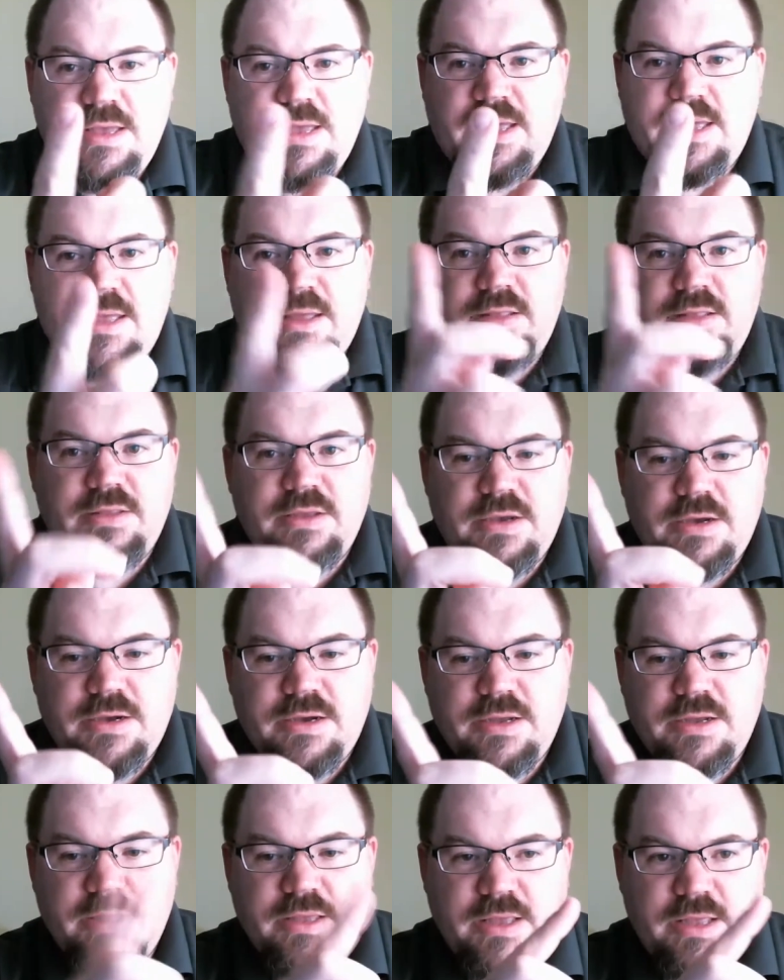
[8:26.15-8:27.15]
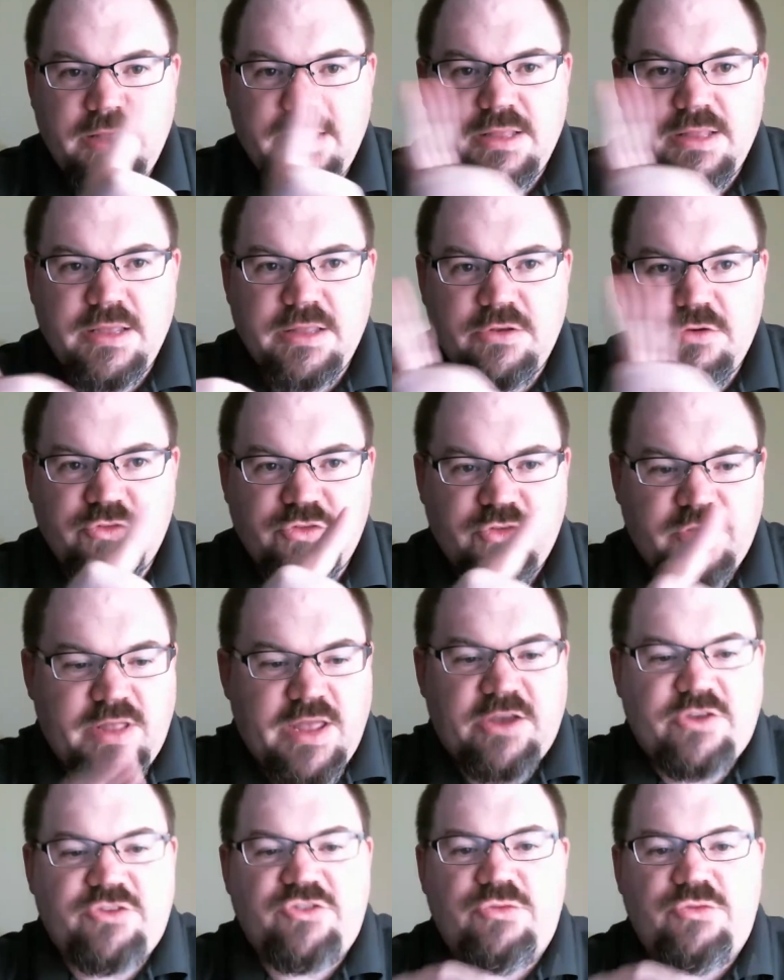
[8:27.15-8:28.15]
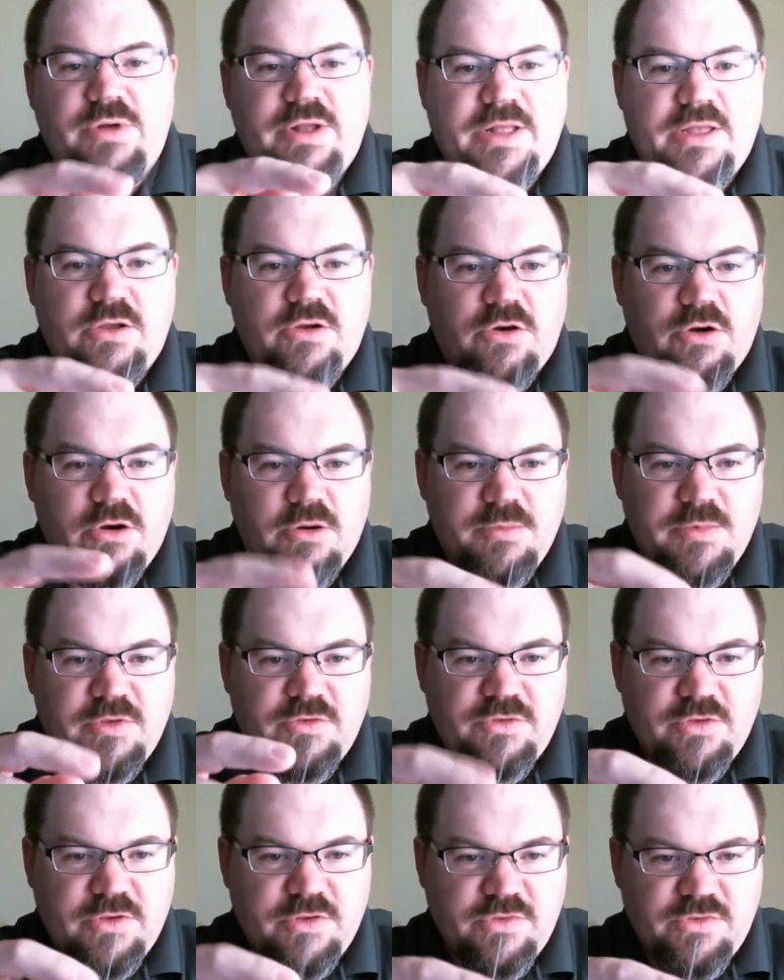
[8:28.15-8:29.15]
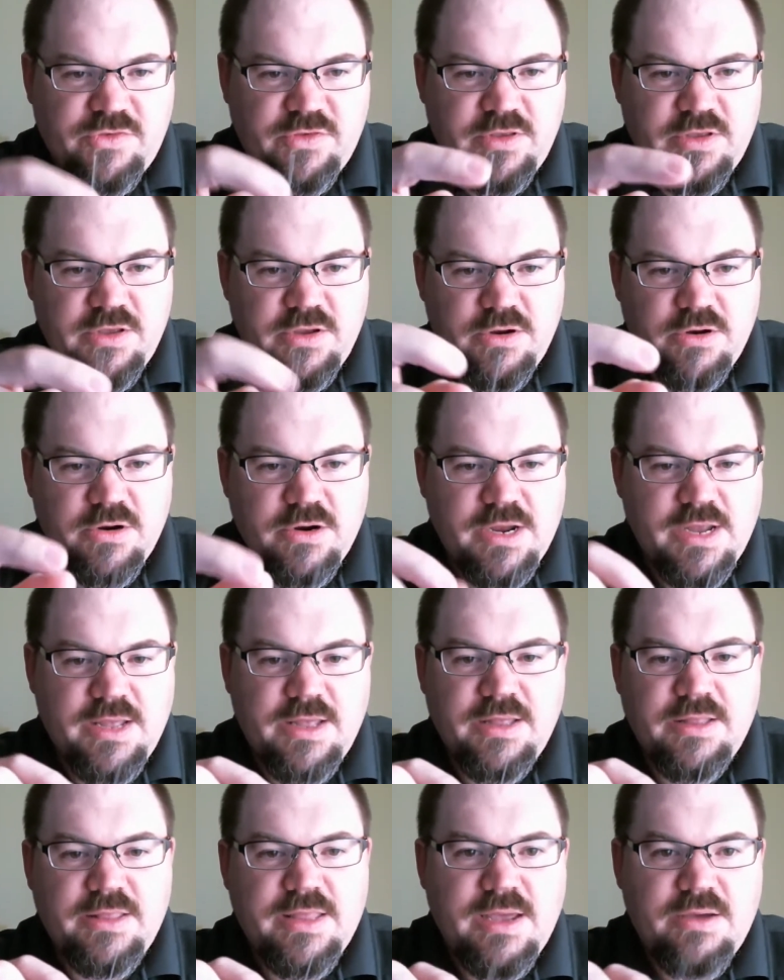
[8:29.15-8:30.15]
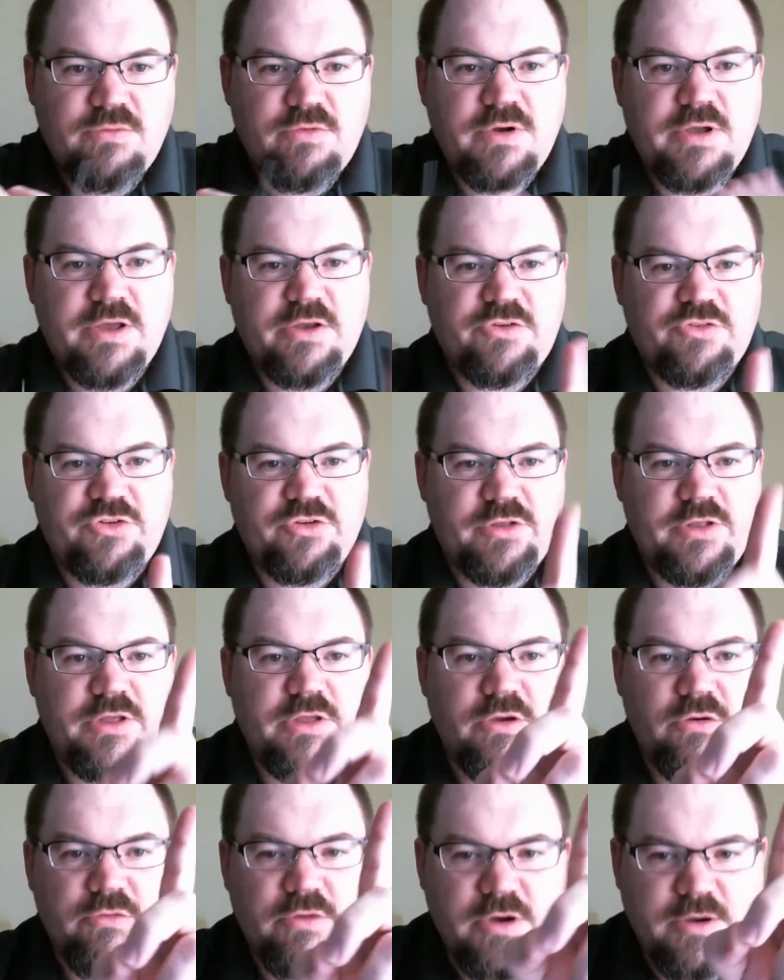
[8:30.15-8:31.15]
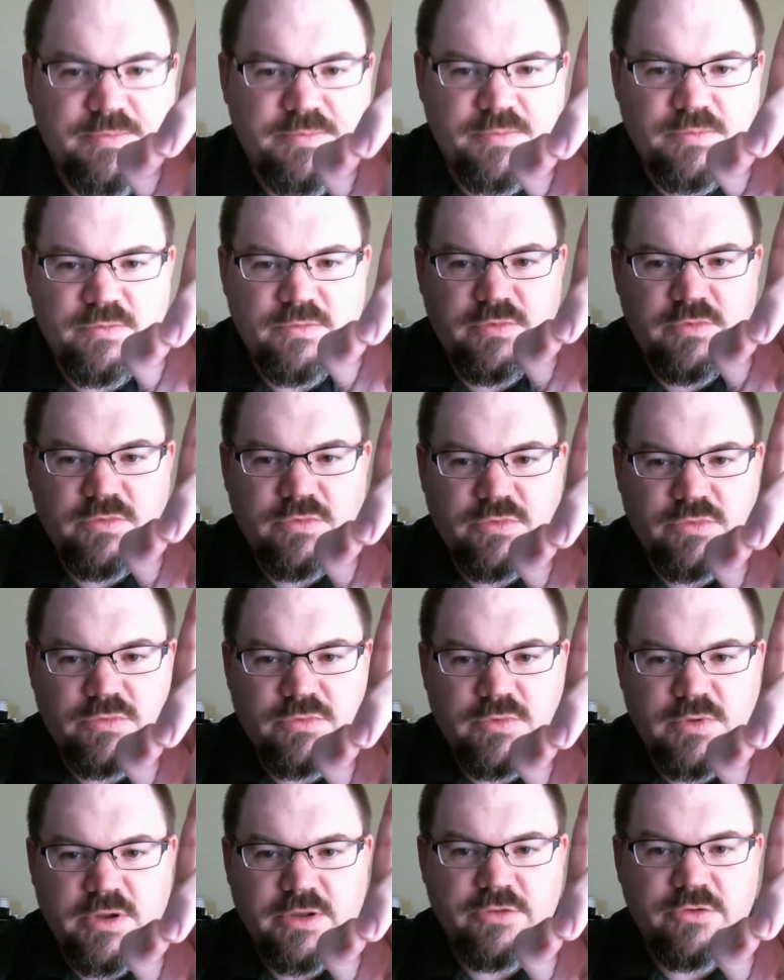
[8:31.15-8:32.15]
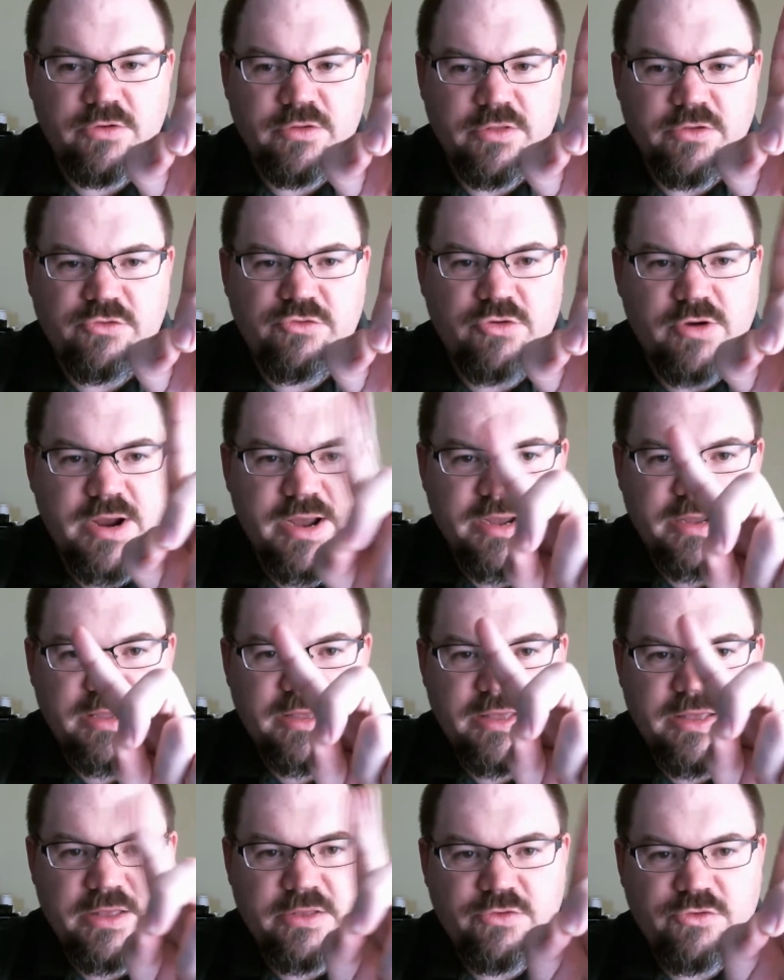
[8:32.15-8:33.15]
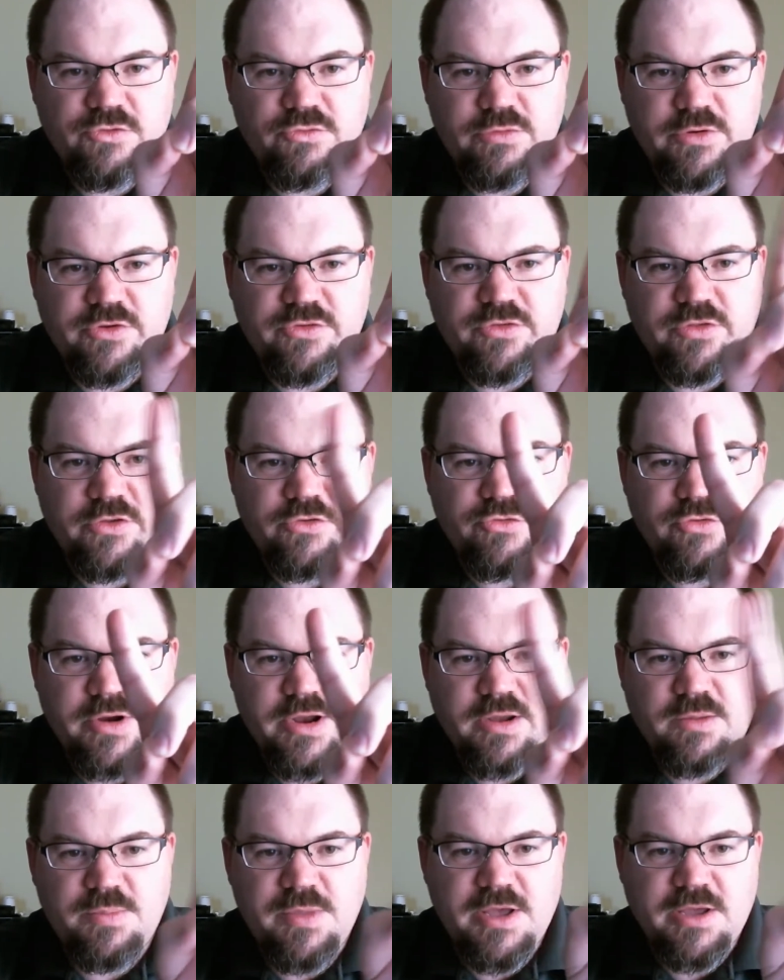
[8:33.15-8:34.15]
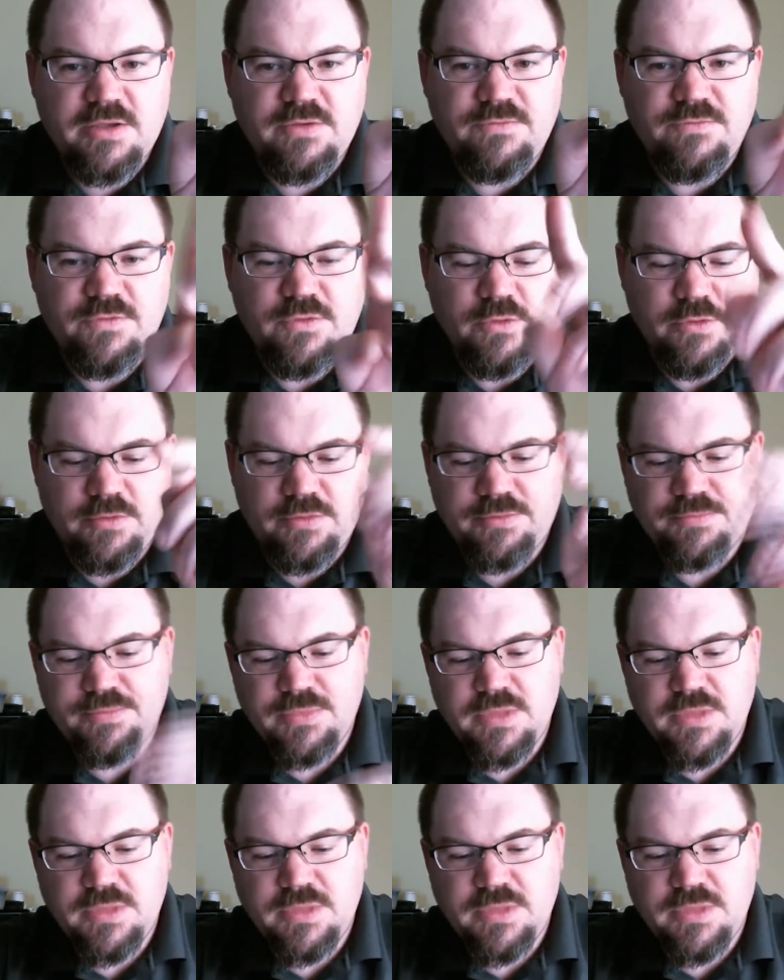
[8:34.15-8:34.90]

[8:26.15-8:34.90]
And then there's an actuating arm, as you can see here, and that will actually go up under the track and switch the track back and forth.